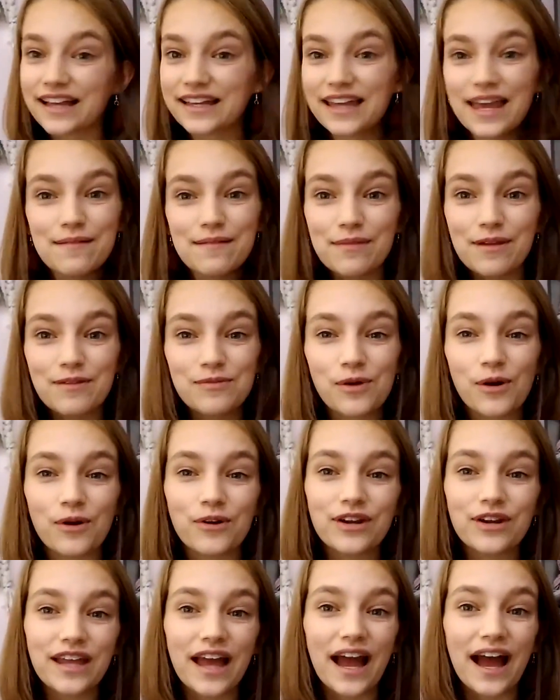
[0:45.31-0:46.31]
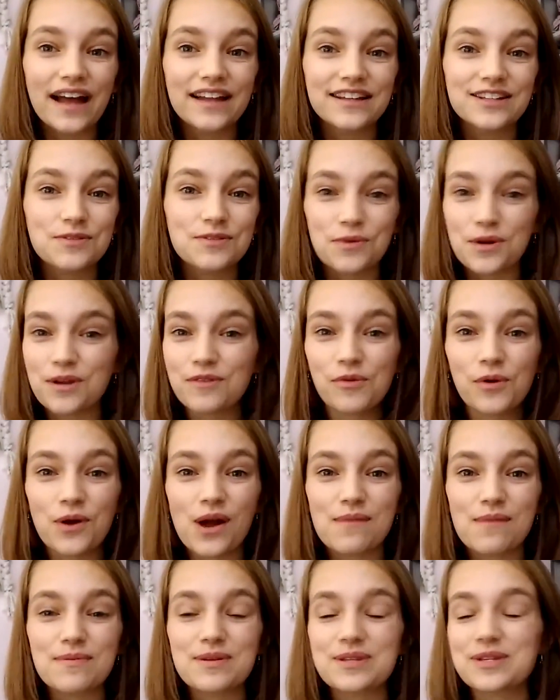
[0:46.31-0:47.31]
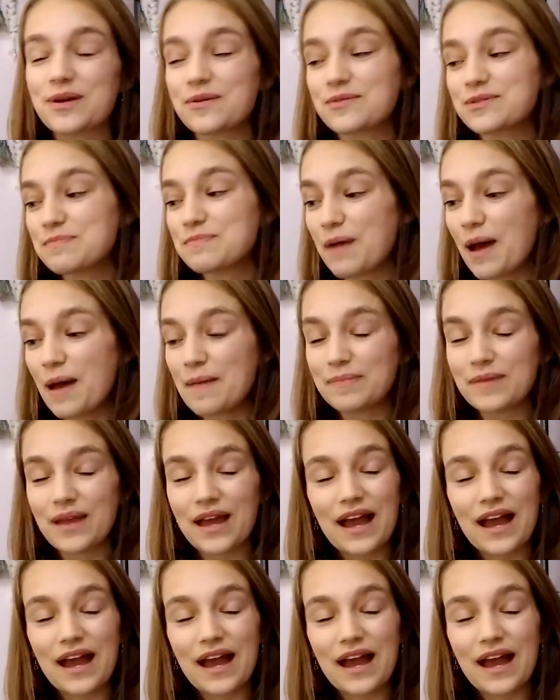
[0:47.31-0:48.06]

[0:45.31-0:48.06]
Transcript: I can't believe we're already at 24 episodes, but